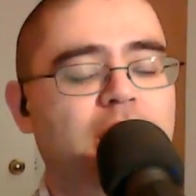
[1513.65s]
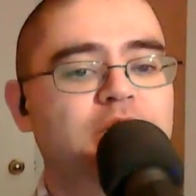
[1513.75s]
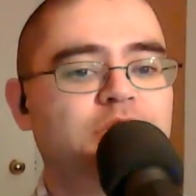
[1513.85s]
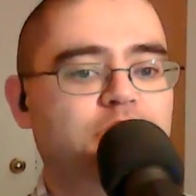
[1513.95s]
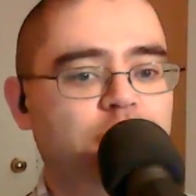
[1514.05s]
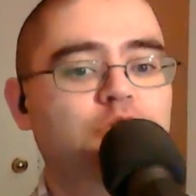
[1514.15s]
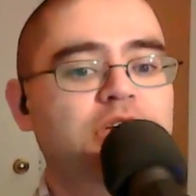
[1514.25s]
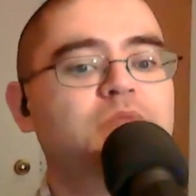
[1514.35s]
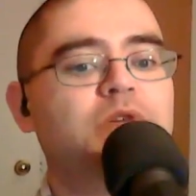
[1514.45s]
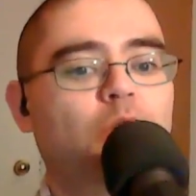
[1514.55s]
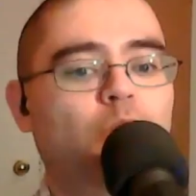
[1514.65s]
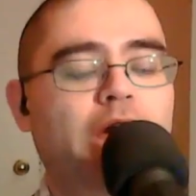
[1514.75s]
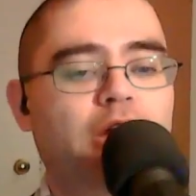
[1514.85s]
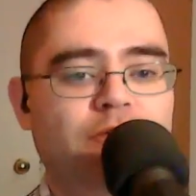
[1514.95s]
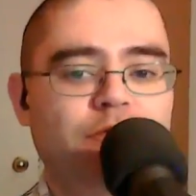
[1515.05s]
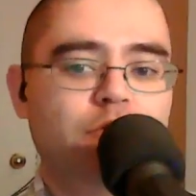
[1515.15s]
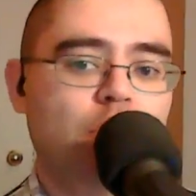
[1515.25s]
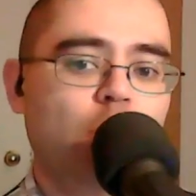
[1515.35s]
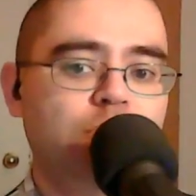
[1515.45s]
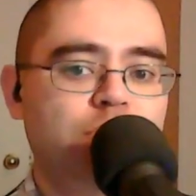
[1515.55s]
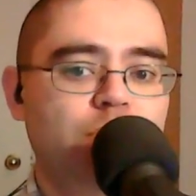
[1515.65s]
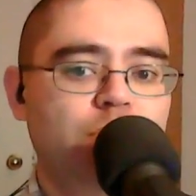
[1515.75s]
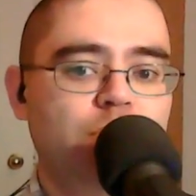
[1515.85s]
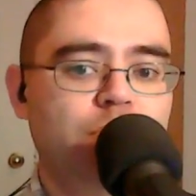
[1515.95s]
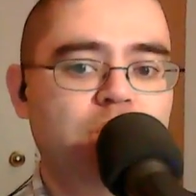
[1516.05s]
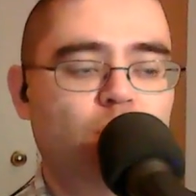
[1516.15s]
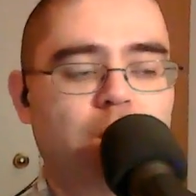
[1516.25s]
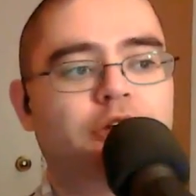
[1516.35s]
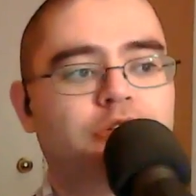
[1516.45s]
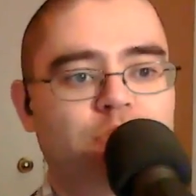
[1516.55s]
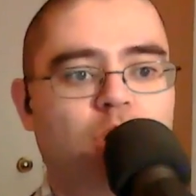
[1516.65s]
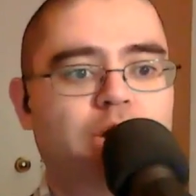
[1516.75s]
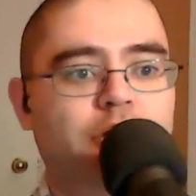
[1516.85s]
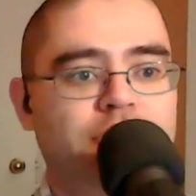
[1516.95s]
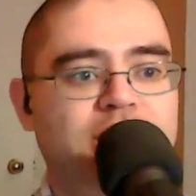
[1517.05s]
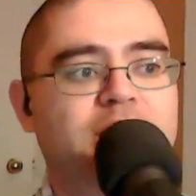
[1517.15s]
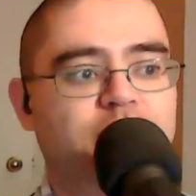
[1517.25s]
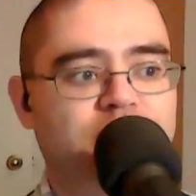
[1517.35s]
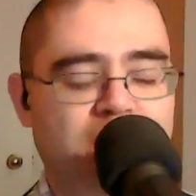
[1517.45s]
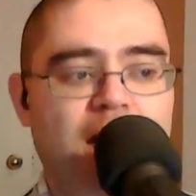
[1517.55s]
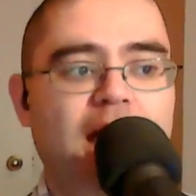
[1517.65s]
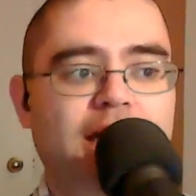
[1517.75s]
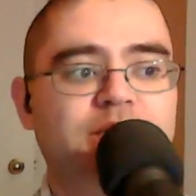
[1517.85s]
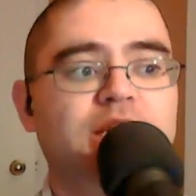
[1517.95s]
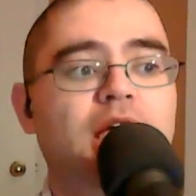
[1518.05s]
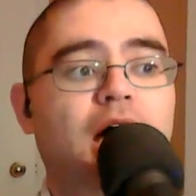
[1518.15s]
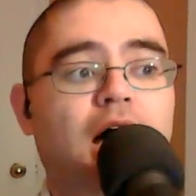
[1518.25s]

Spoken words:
Yeah. So you do need to be aware, if you go to the 100 to 110 inch size,